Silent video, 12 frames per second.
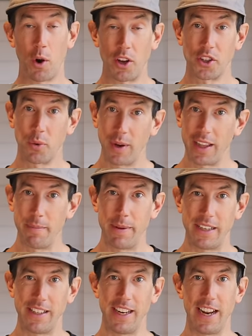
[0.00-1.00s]
we're also really
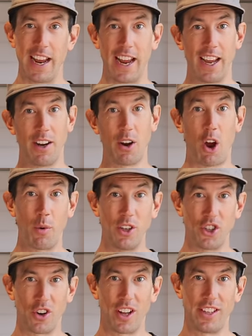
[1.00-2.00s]
busy and
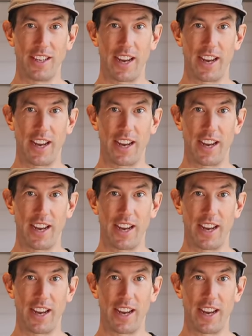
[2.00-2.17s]
always short on